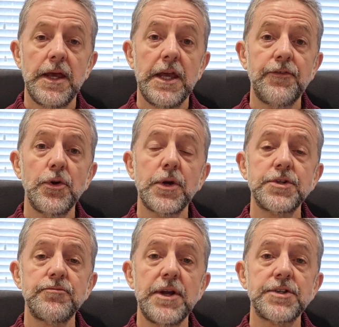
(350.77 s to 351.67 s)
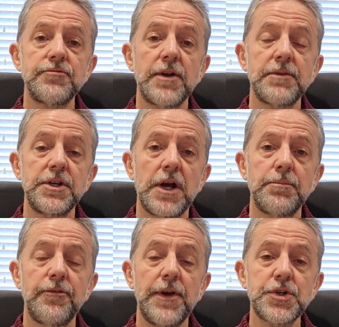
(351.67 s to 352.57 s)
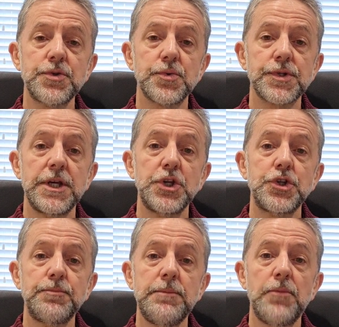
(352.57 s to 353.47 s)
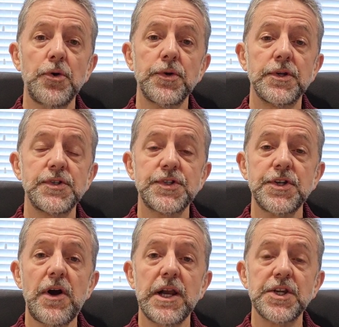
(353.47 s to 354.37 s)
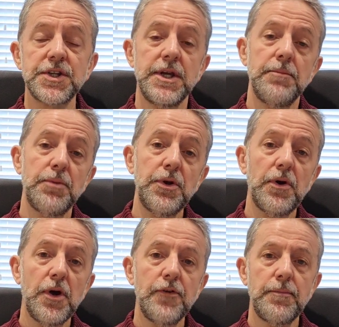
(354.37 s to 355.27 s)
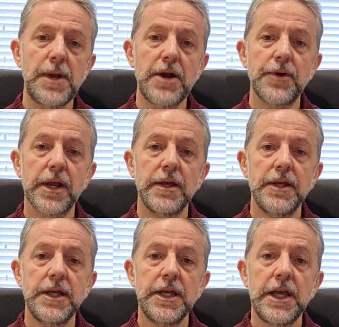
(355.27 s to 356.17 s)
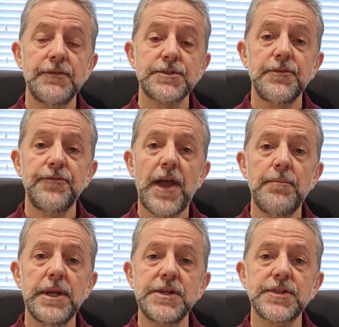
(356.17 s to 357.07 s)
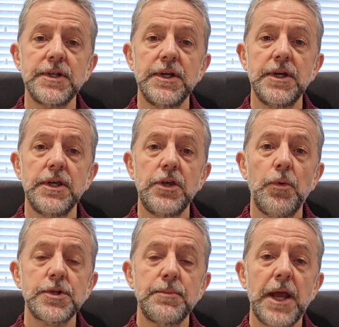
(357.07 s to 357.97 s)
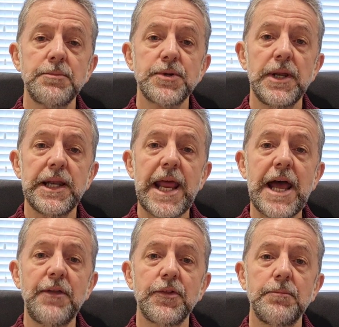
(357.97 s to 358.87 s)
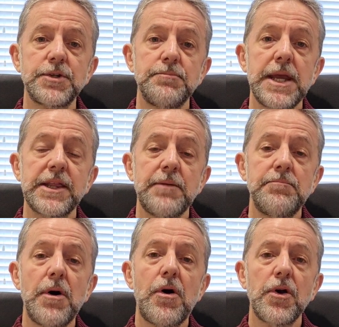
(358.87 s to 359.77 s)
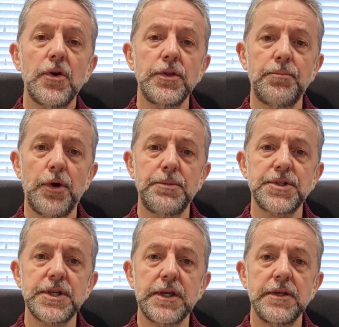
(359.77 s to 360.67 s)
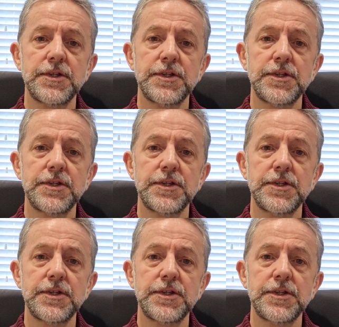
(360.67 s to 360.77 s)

If you're looking to rent to run young professionals, it should be modern, stylish, but not overbearing. If it's for families, you want to be able to allow them to make their mark on the property.